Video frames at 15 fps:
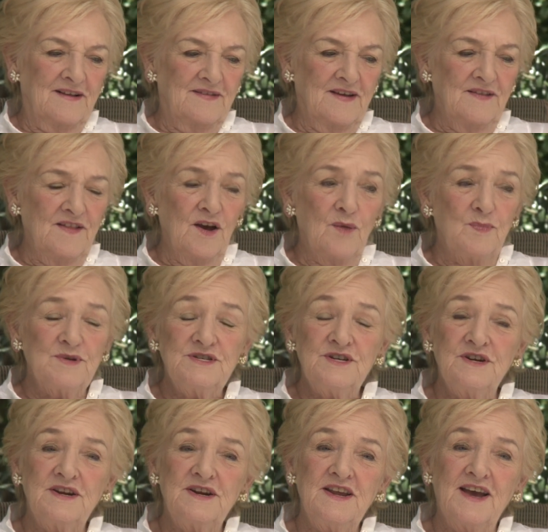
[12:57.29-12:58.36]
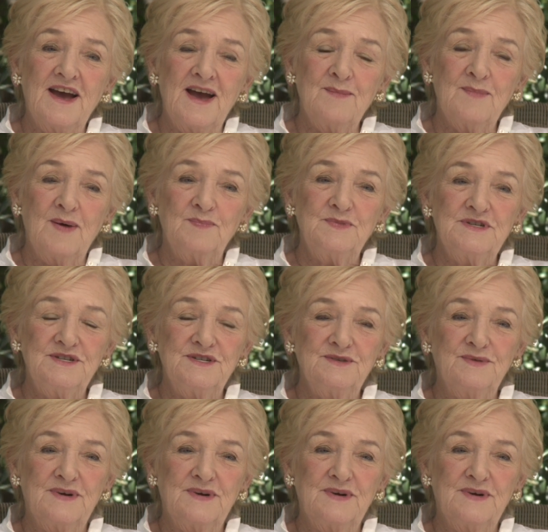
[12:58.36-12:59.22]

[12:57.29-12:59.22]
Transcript: Then the opportunity came up to do